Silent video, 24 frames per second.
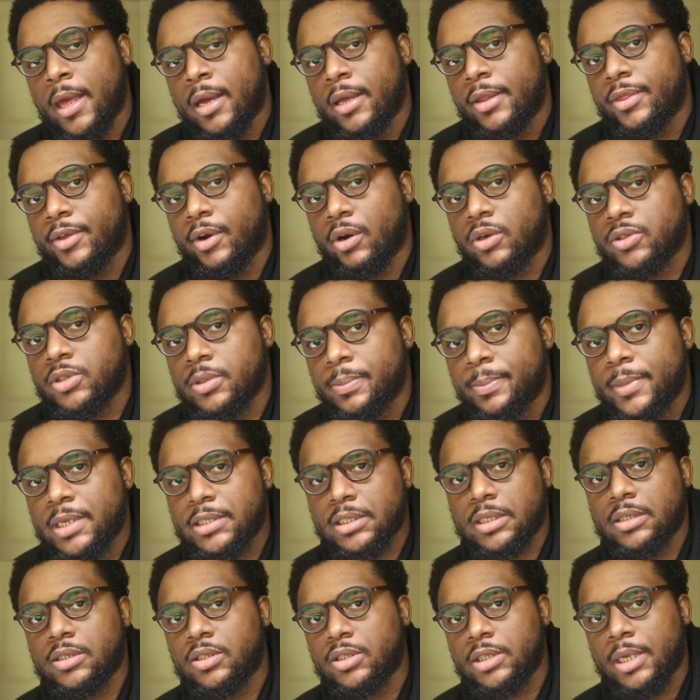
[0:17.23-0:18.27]
There are some
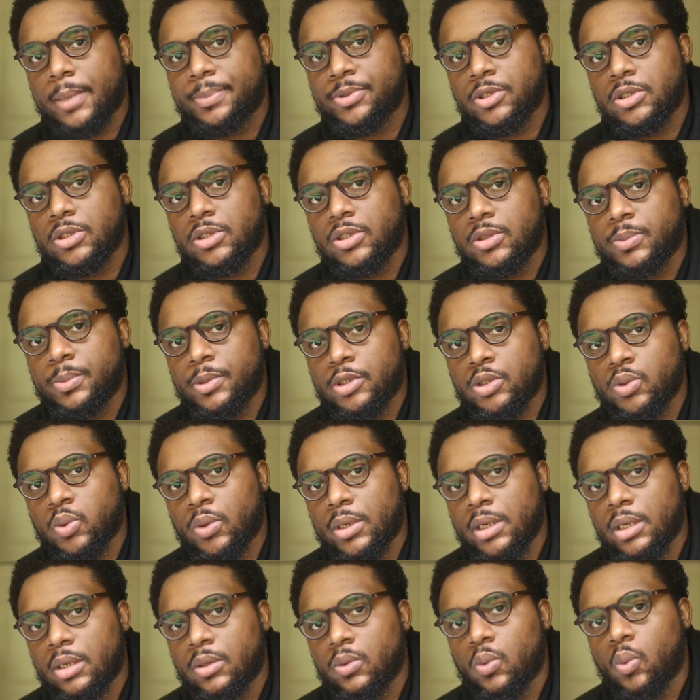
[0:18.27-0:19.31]
misconceptions
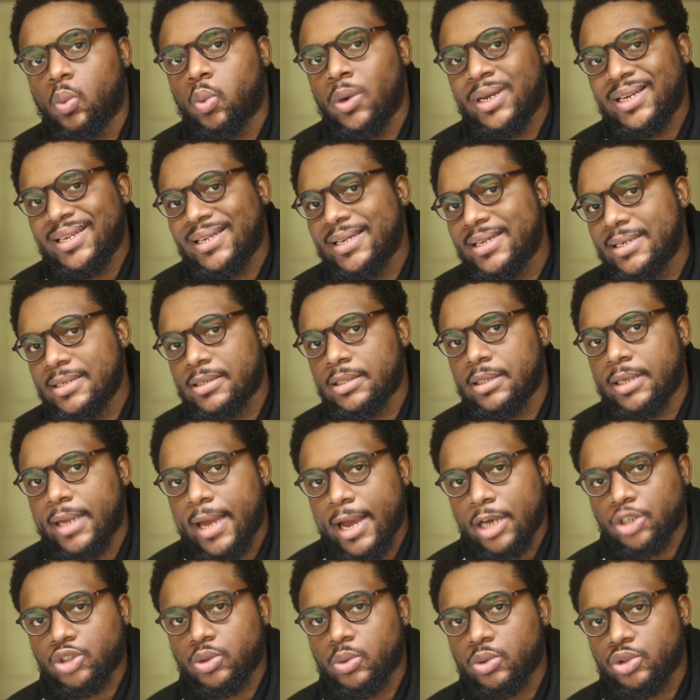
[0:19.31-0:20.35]
between what is an
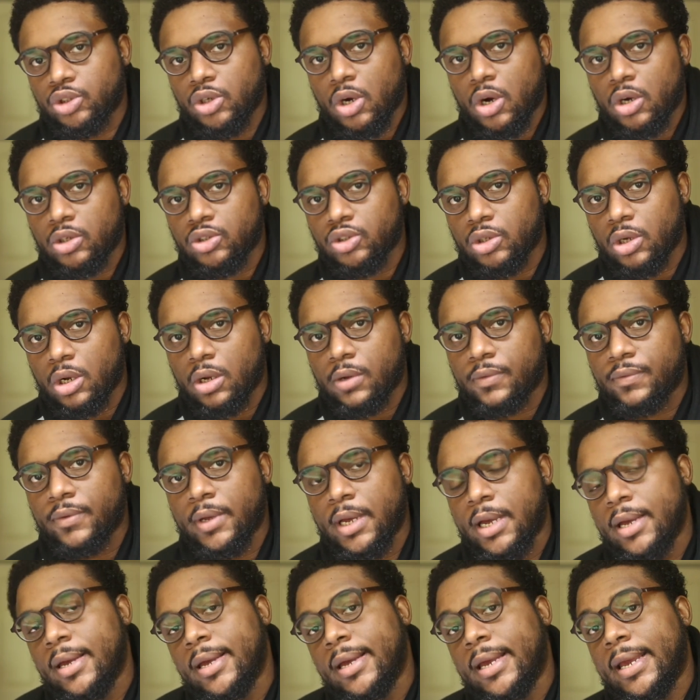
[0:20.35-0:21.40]
actual charge-off
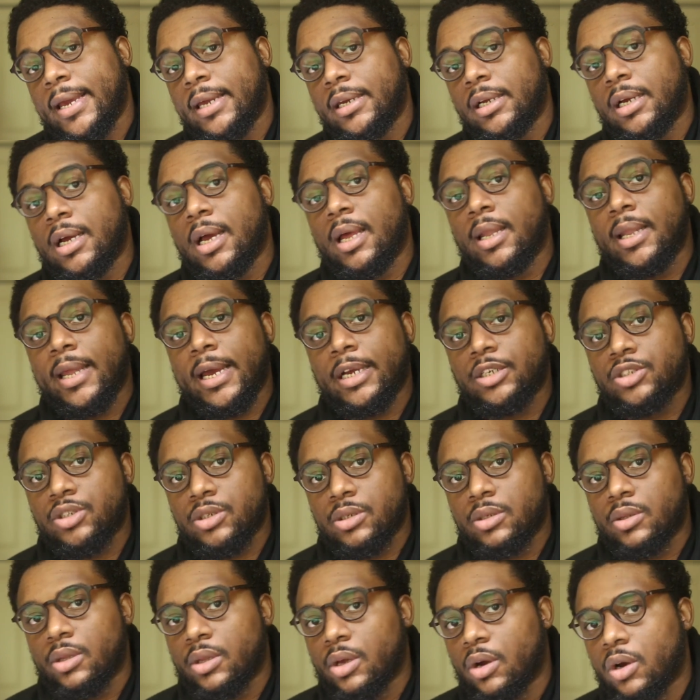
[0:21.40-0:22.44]
and a
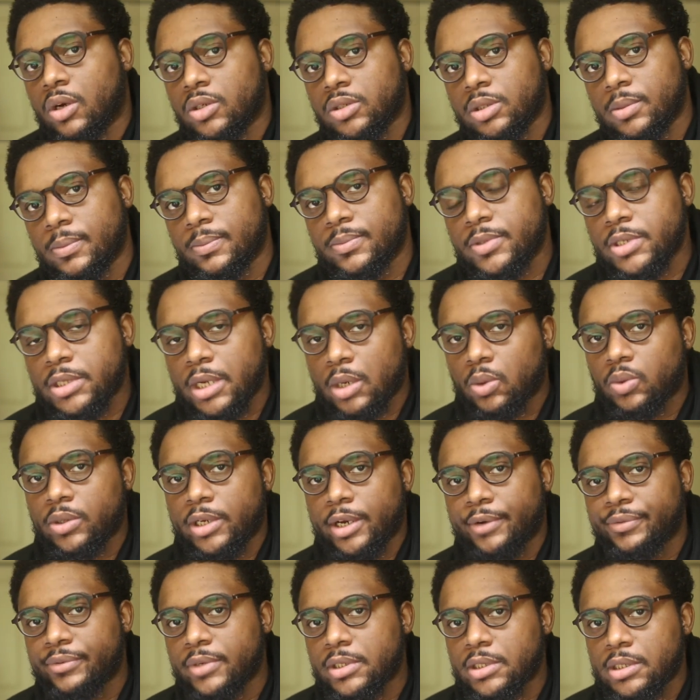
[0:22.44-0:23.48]
collection. There are some subtle
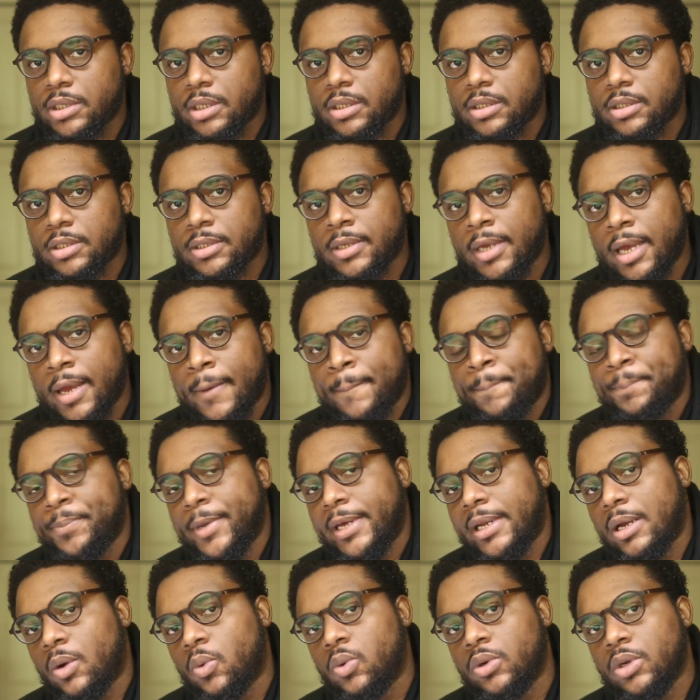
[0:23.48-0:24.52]
differences,
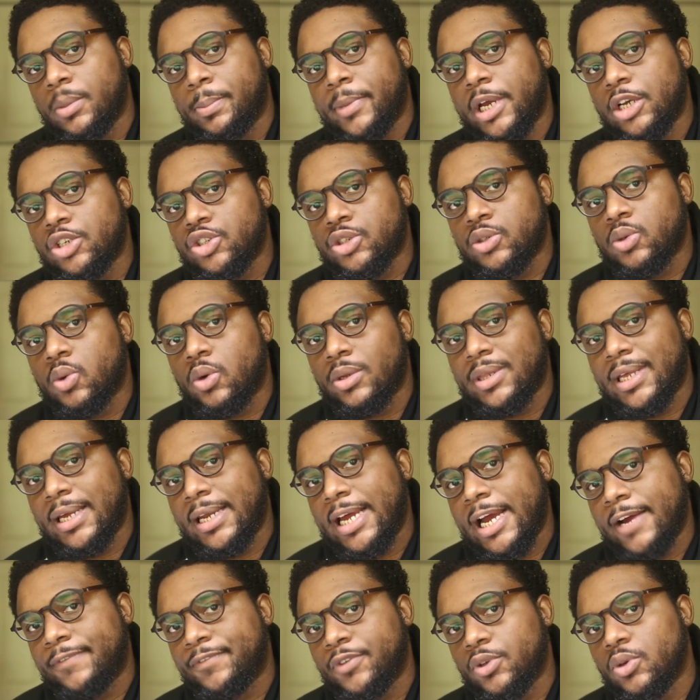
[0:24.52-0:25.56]
and I want to make sure that
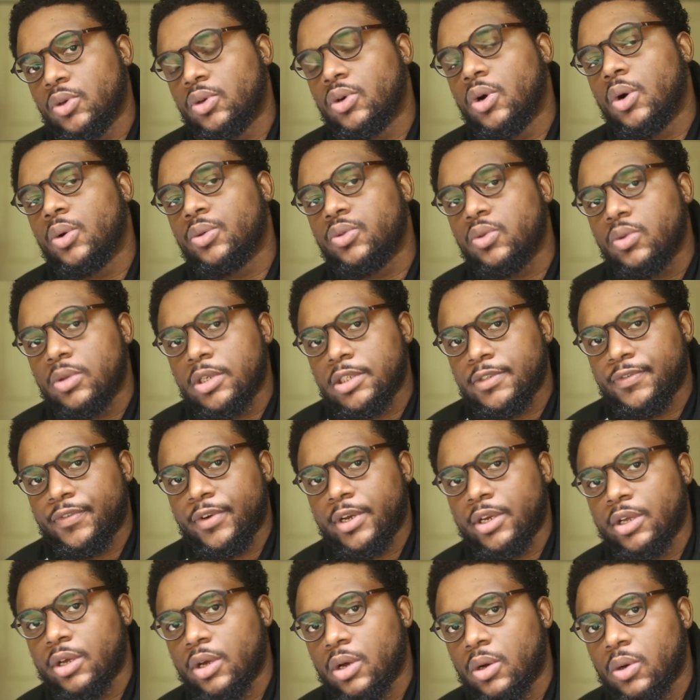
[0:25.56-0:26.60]
after you go through this
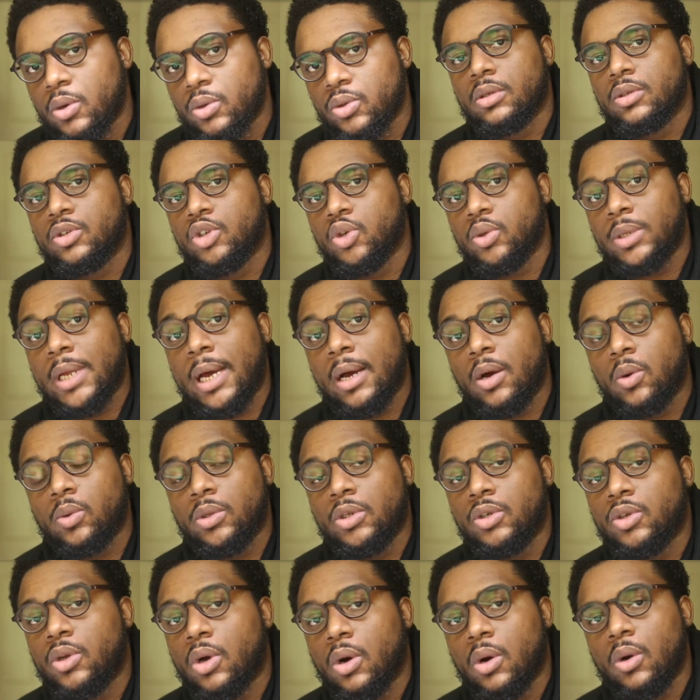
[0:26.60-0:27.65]
video, you not only
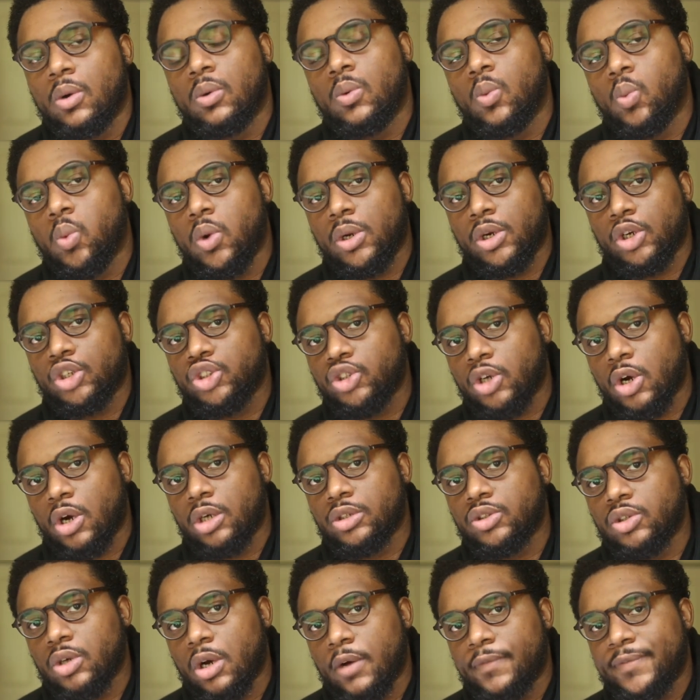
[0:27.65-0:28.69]
know what a
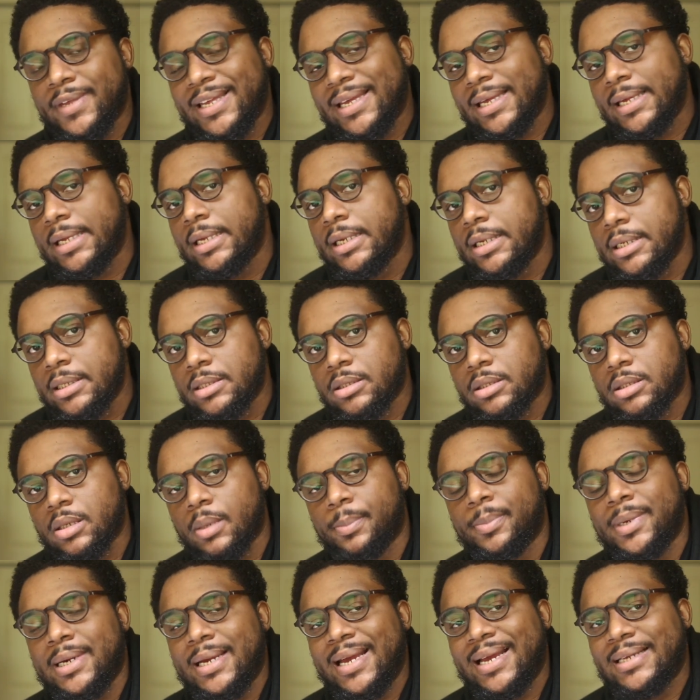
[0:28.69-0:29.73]
charge-off is,
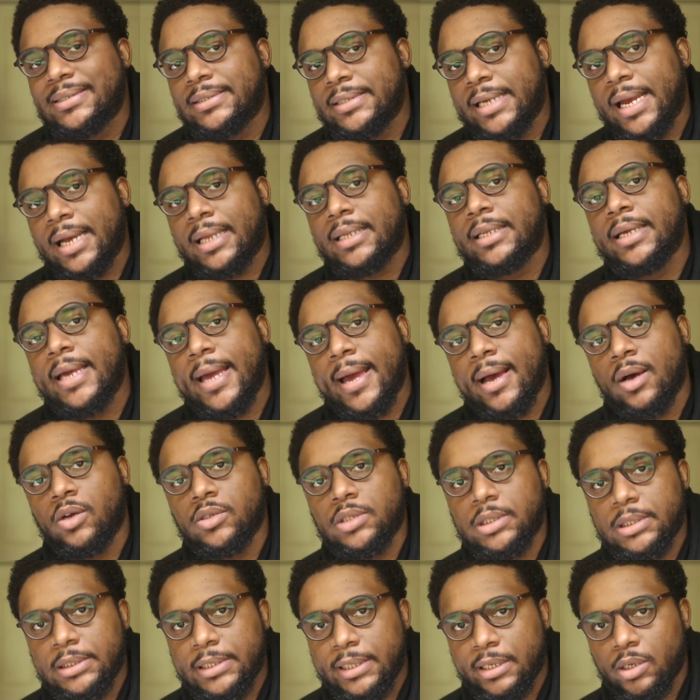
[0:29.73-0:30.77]
but exactly how
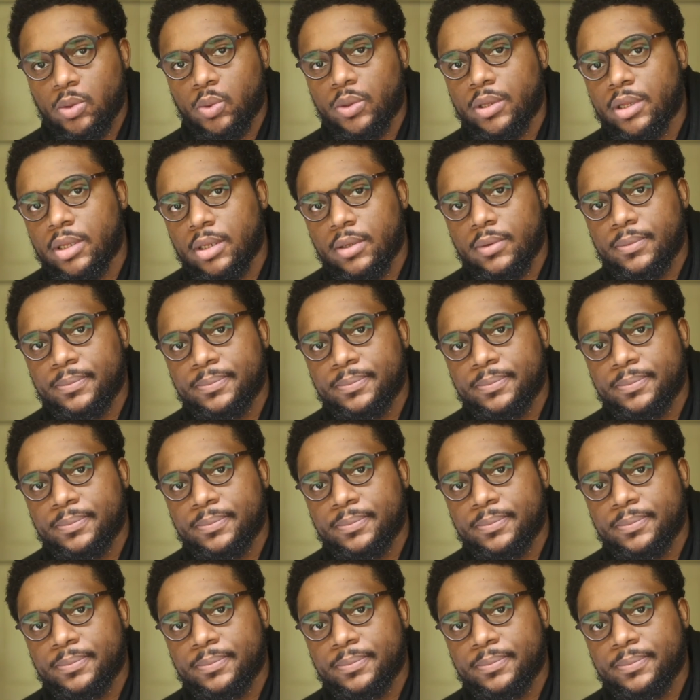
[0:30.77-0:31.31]
to deal with it.